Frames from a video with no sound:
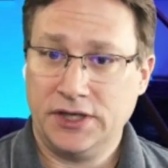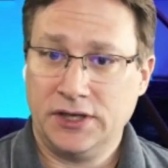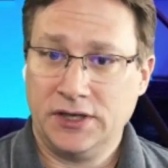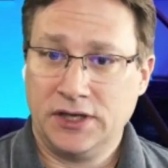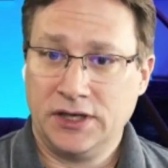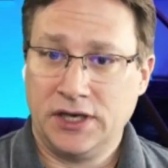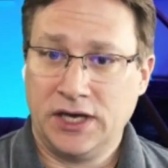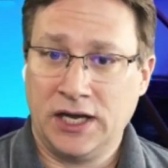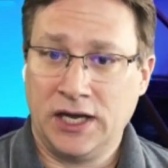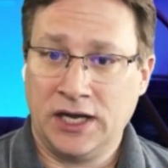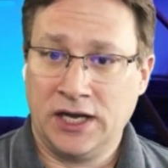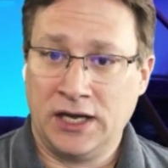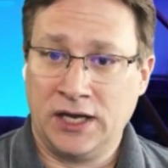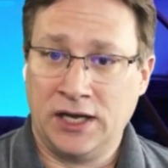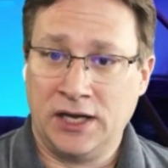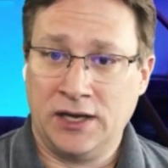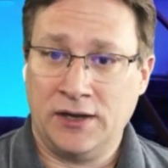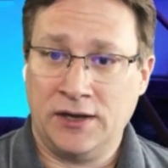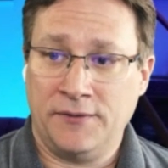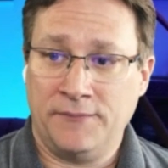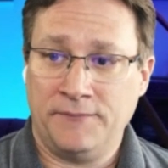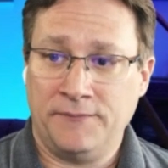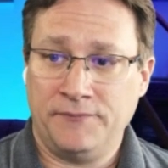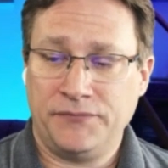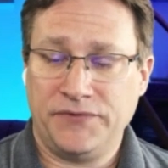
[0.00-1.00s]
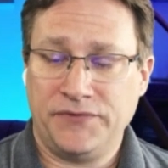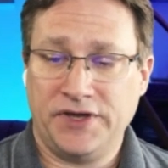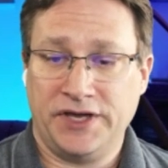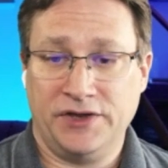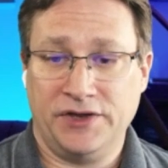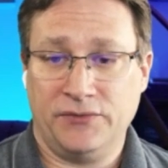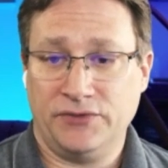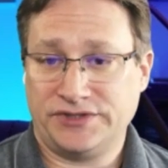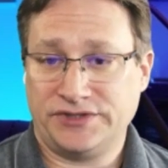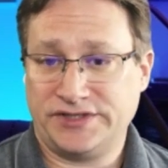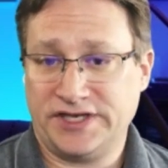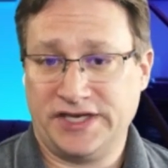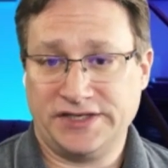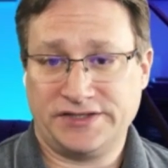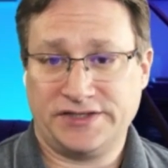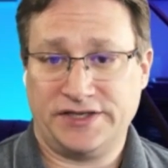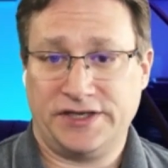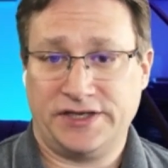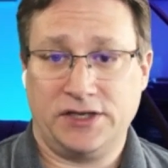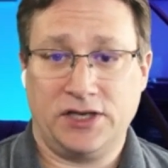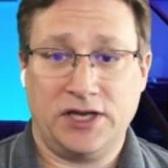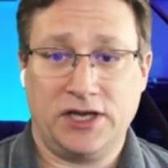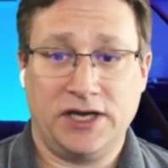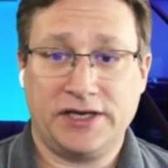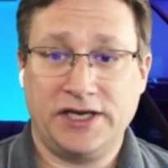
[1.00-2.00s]
Um, and it was tested
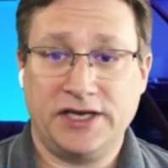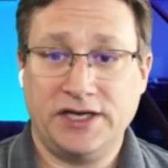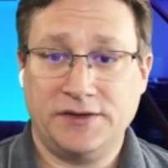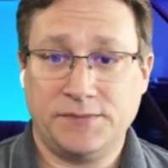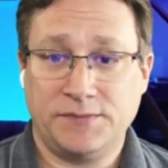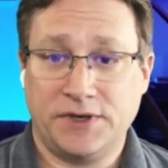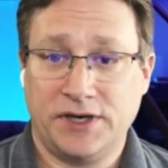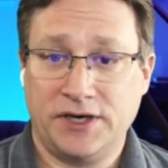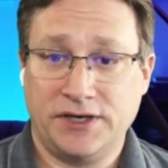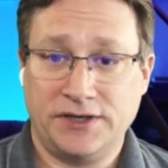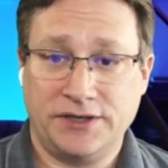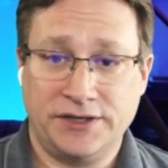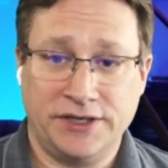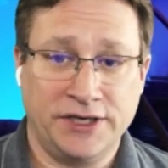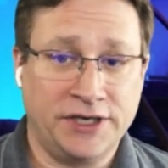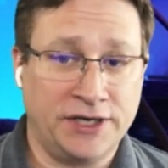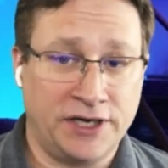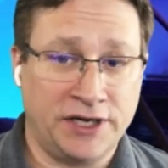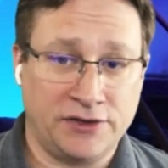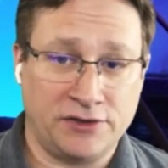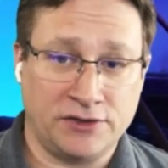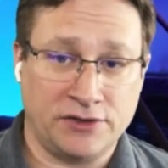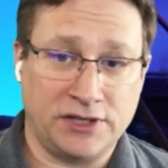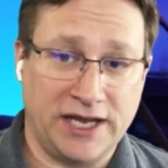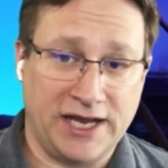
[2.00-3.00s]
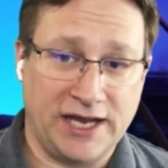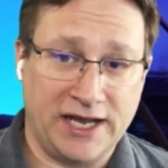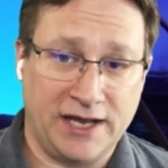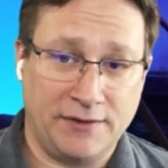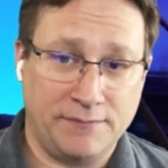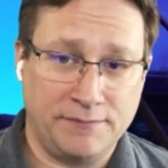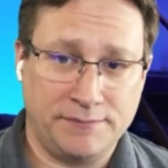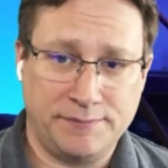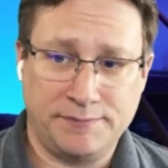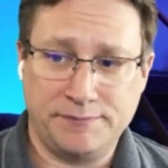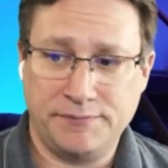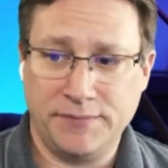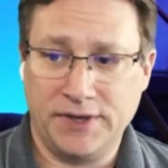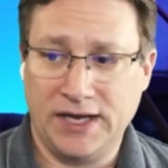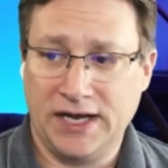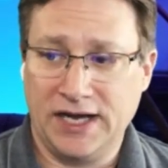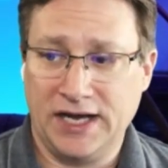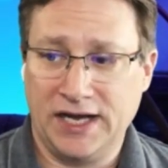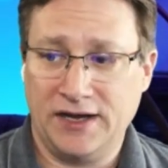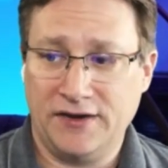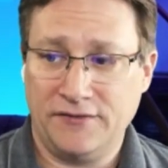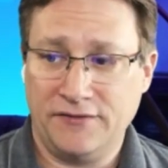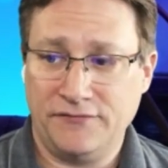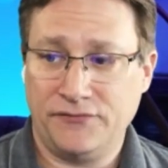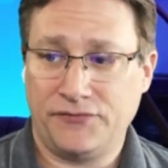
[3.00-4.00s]
at Lockheed Martin in another lab
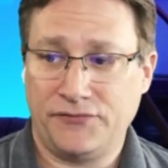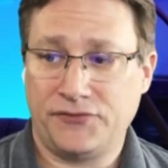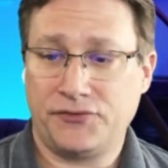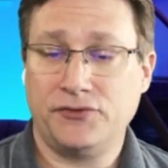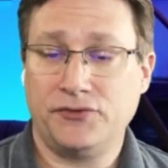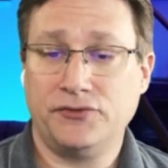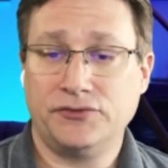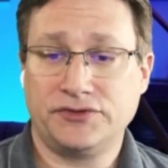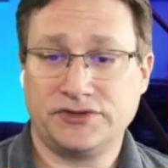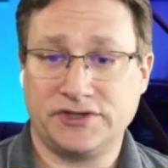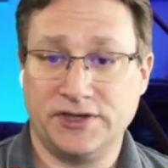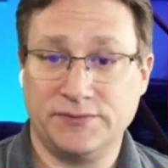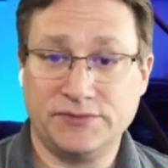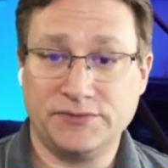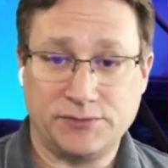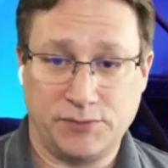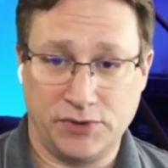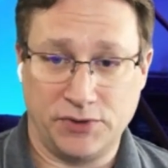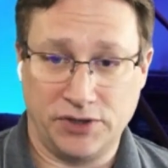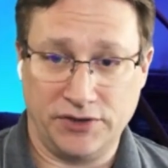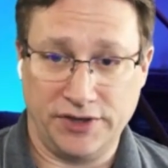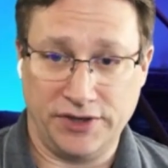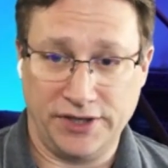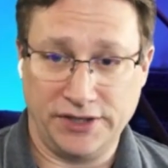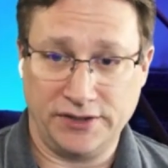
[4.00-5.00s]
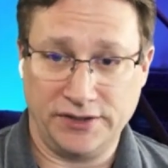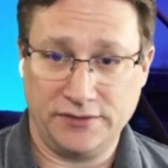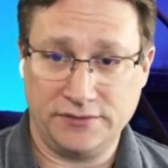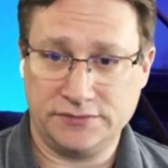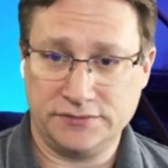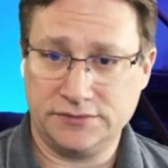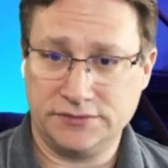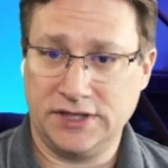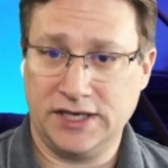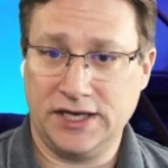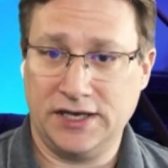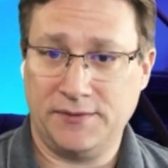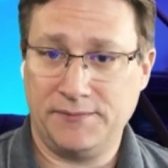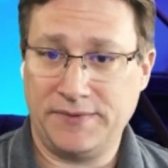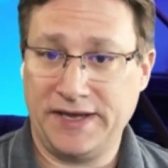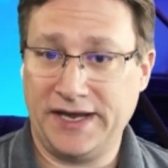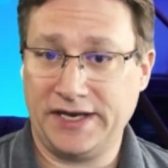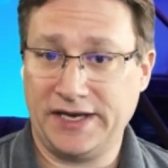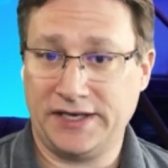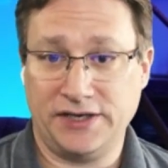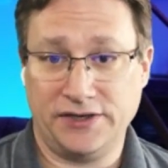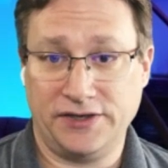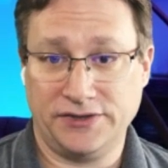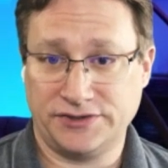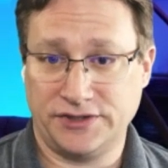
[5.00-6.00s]
uh, through Slim Sperling uh,
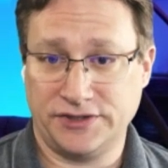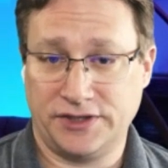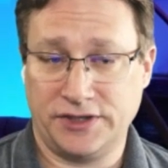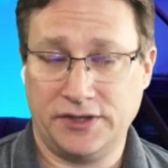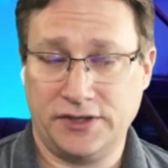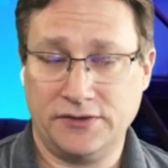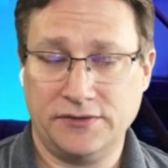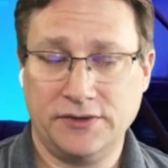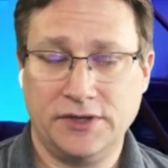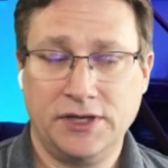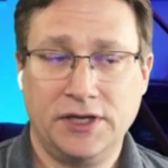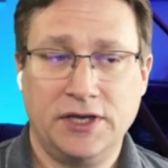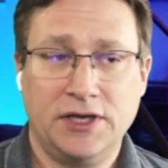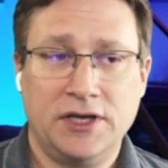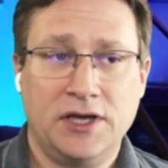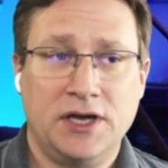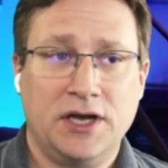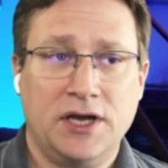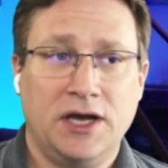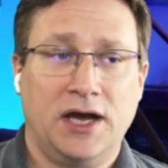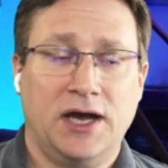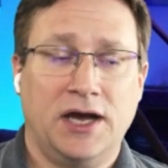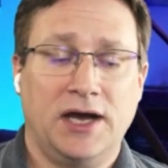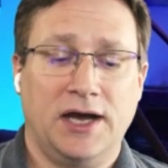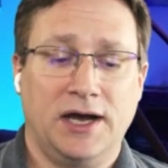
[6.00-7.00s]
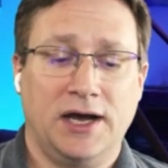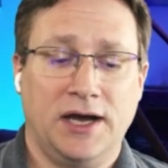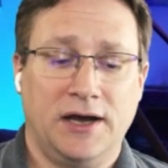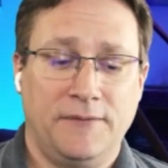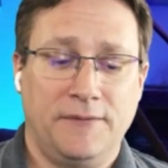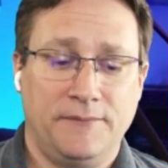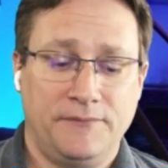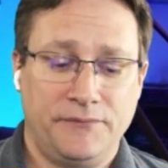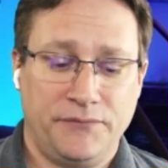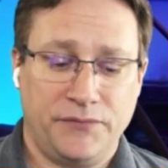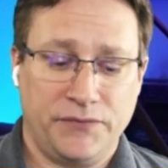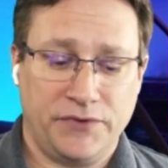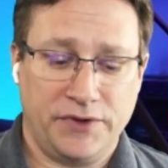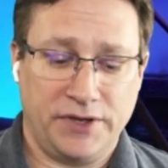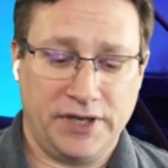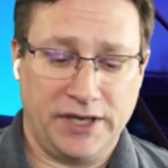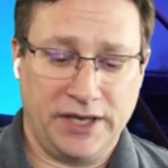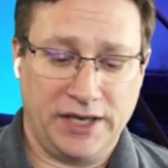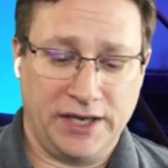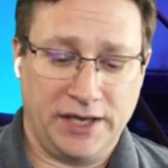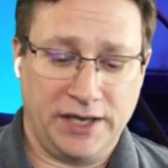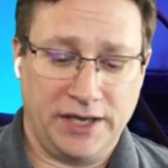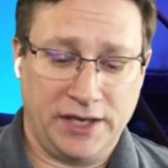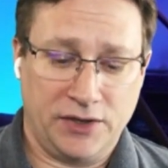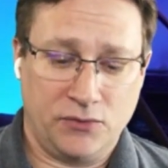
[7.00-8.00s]
back years ago. Uh,
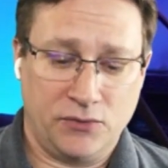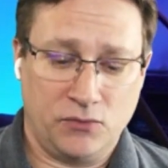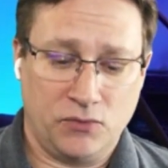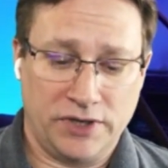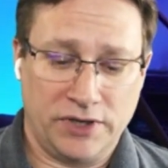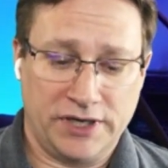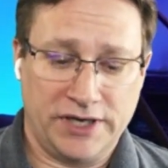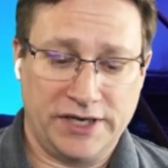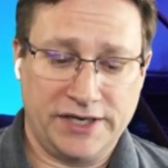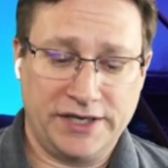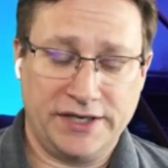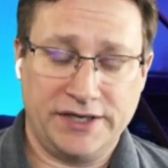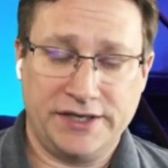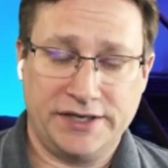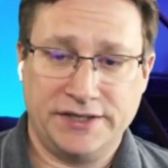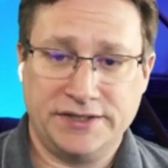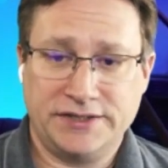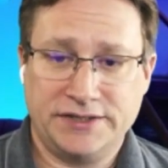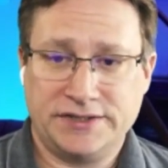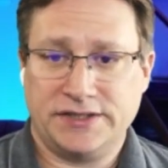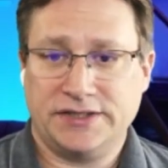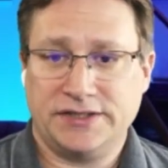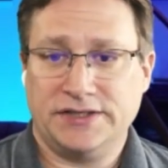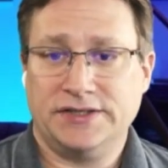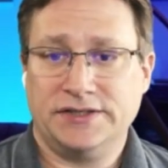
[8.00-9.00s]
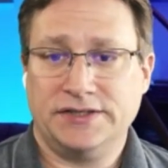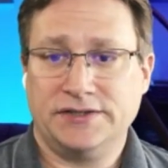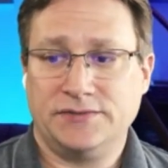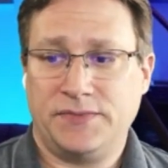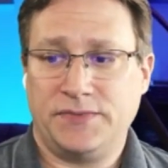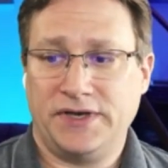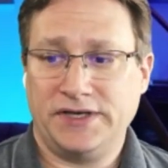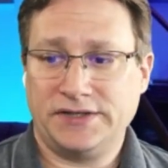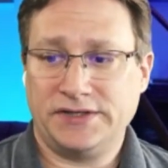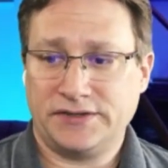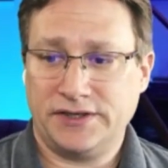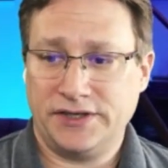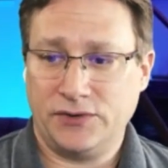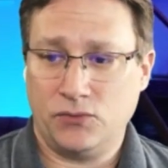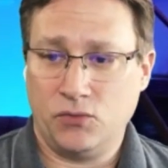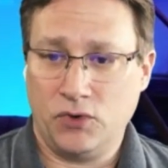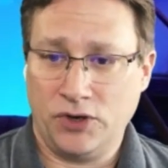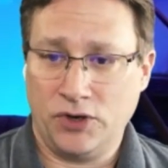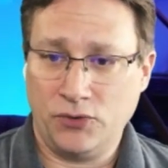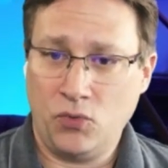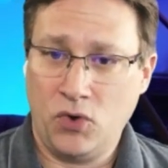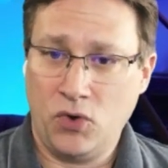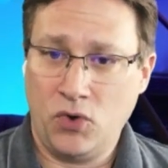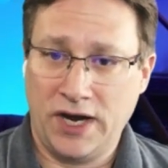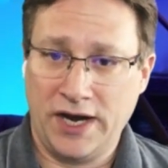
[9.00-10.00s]
and what it is, is basically
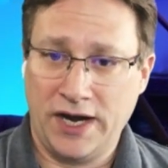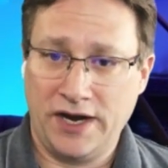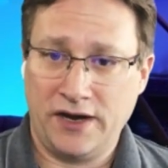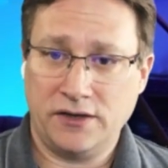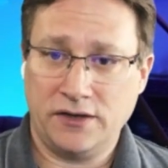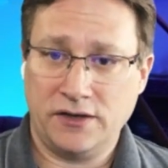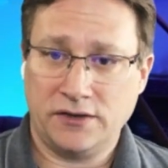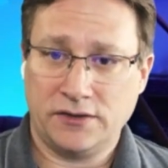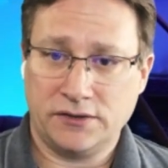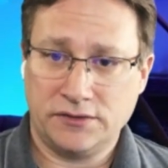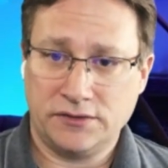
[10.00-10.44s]
one wire